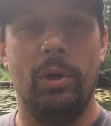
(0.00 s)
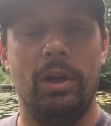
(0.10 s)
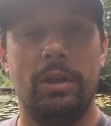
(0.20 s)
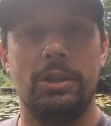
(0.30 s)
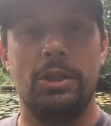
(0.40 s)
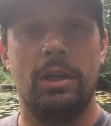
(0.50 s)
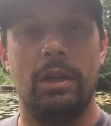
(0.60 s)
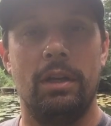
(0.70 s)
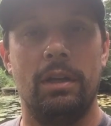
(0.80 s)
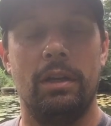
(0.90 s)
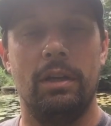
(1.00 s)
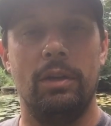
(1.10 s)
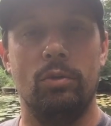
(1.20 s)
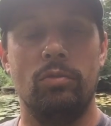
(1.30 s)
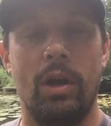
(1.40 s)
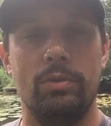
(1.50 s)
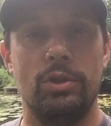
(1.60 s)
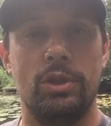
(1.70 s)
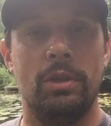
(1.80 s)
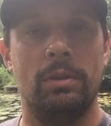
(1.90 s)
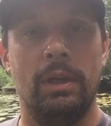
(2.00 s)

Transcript: perch, little roach,